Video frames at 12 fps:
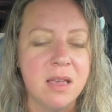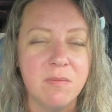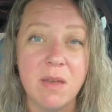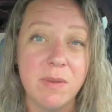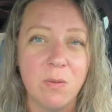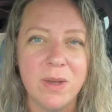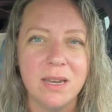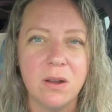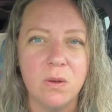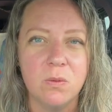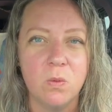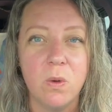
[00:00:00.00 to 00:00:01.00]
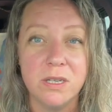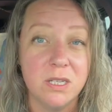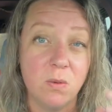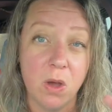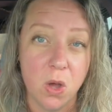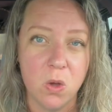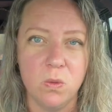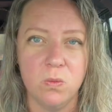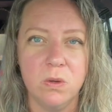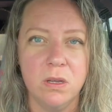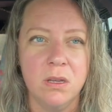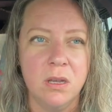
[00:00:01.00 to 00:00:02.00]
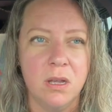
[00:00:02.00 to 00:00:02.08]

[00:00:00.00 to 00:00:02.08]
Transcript: maybe we don't want to own.